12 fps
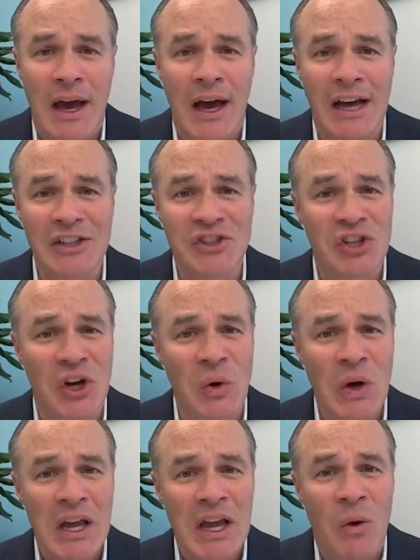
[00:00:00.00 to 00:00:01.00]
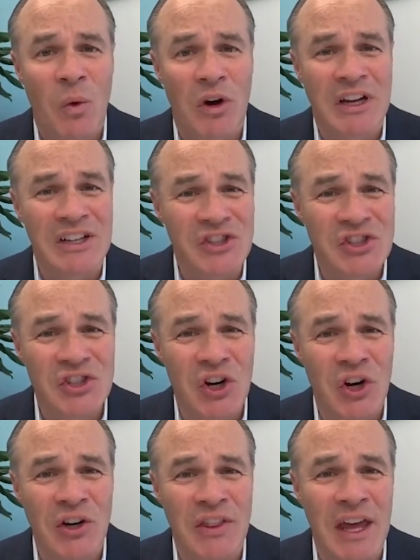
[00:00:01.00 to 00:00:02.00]
So we're
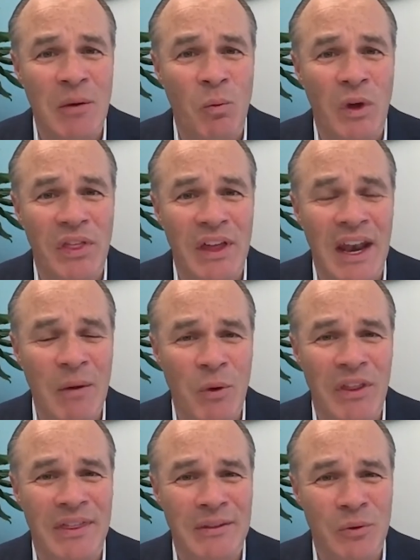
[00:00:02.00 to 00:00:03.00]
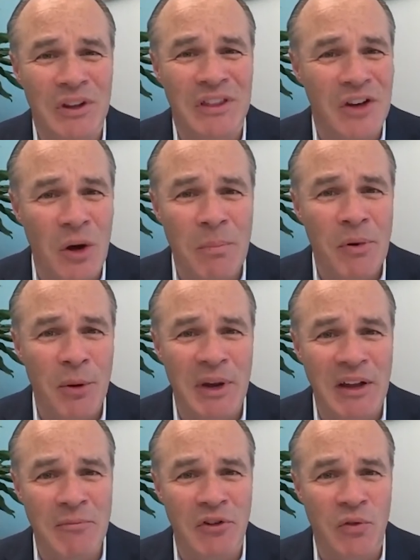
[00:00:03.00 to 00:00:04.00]
concerned that with no
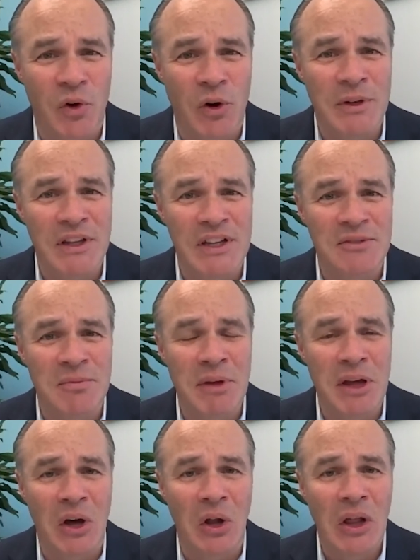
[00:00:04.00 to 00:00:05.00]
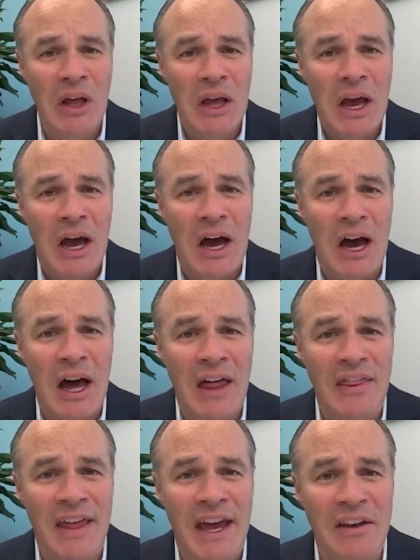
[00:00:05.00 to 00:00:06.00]
permitting reform in this bill,
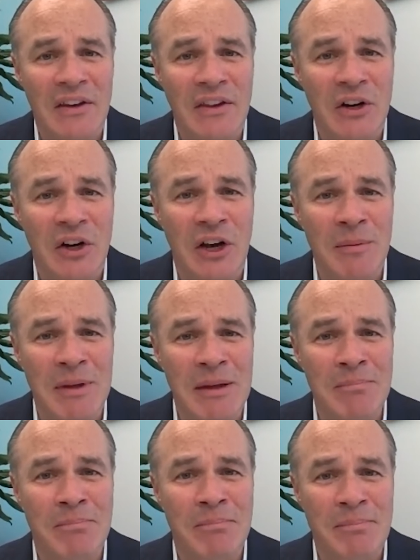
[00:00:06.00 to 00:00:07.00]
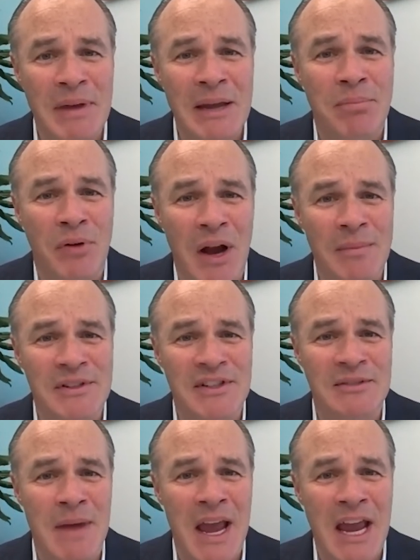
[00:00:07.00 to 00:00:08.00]
that there are going to be big
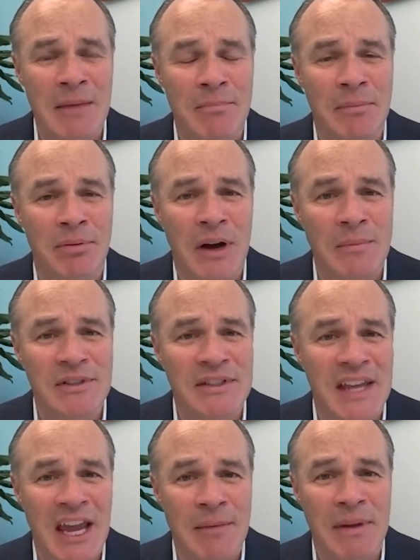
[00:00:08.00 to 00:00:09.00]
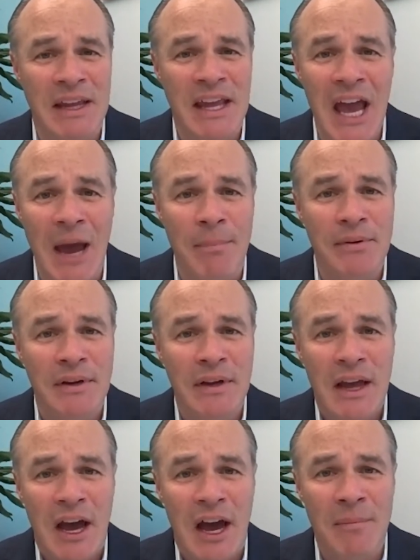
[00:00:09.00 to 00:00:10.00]
promises made, but promises can't be kept
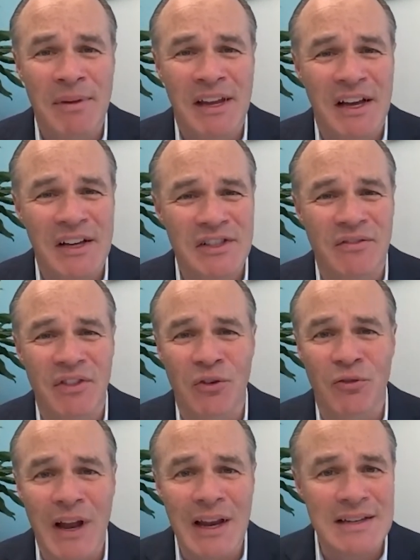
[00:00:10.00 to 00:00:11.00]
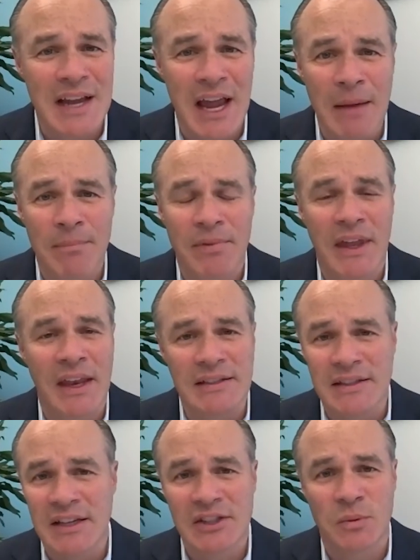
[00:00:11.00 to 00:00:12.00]
because of the red tape that
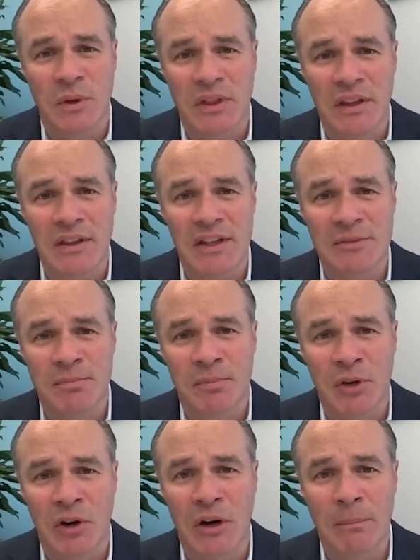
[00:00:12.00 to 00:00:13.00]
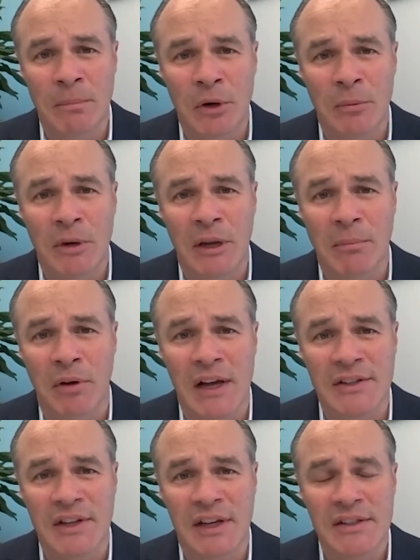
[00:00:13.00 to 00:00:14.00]
exists within this current permitting
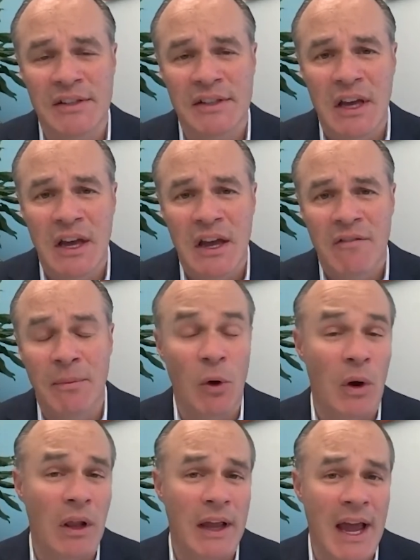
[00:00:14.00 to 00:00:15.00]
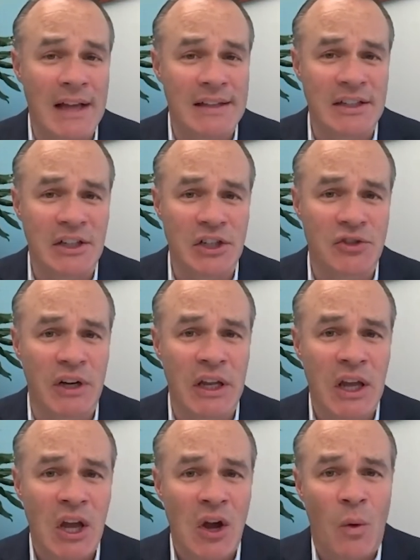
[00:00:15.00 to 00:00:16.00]
process. From the oil and gas
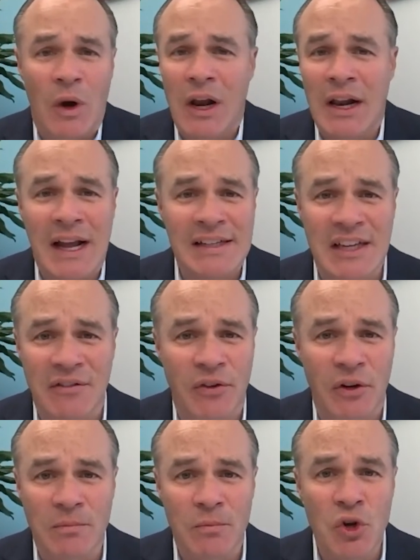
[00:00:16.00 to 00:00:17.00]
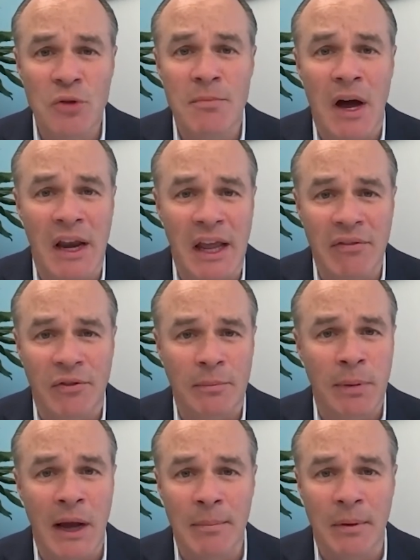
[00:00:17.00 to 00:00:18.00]
industry, we're not asking for new money for
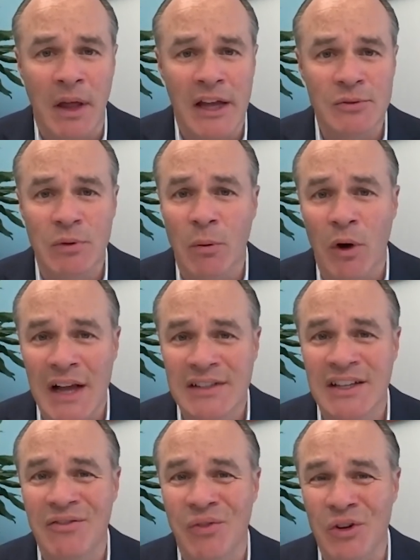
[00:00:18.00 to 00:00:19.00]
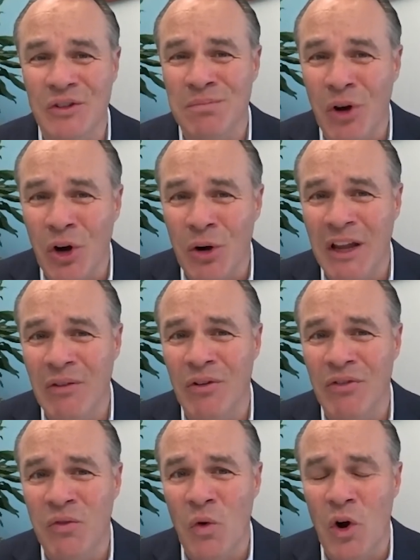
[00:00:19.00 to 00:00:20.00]
pipelines. What we're asking for is permitting
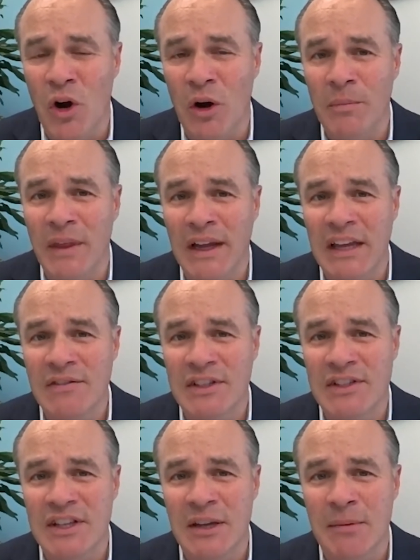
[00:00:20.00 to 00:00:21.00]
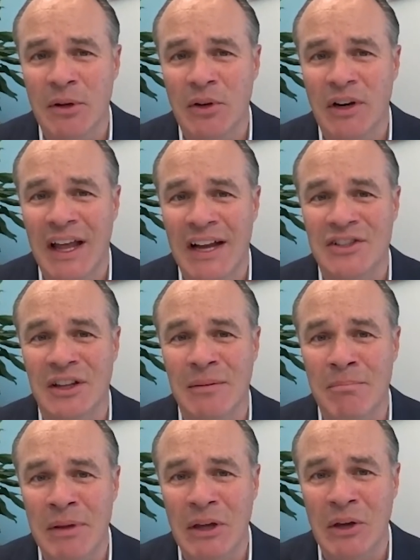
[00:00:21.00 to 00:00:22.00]
reform that gives us the ability to actually
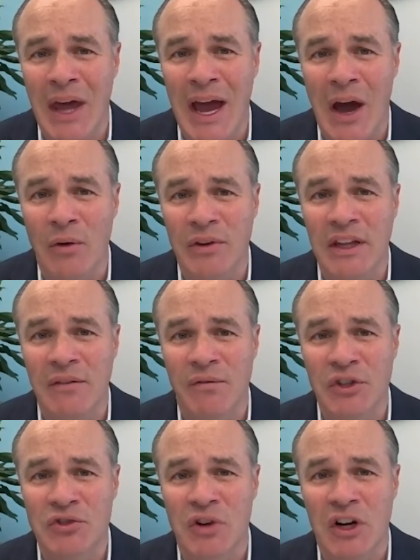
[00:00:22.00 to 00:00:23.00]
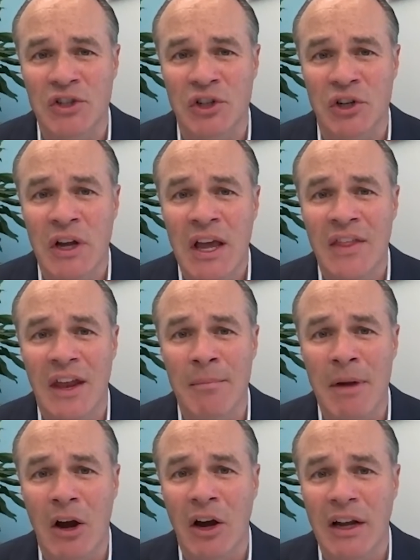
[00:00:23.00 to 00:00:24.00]
build out the infrastructure that
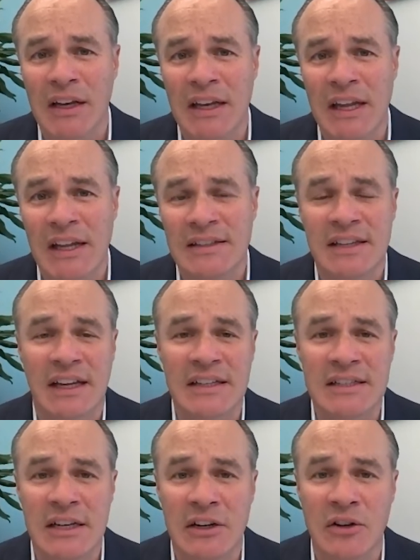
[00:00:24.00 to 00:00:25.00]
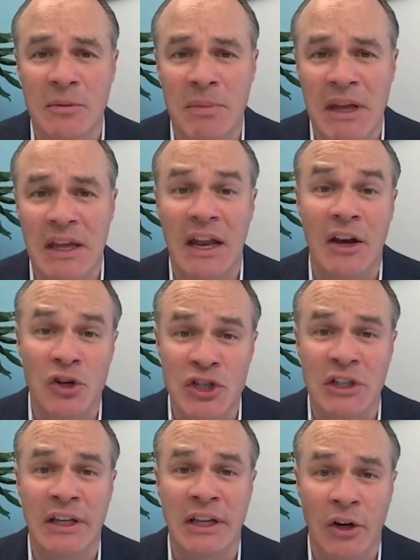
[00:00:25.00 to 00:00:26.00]
America needs to continue to be an
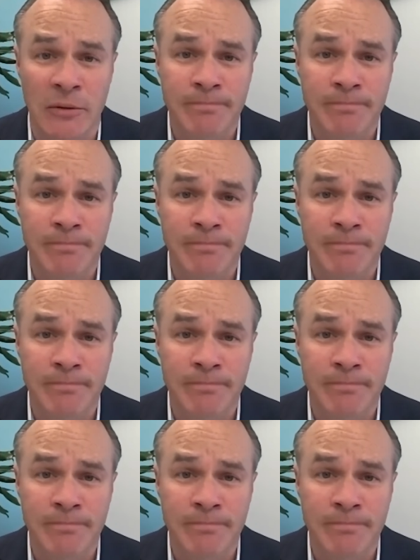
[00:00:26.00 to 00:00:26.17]
energy leader.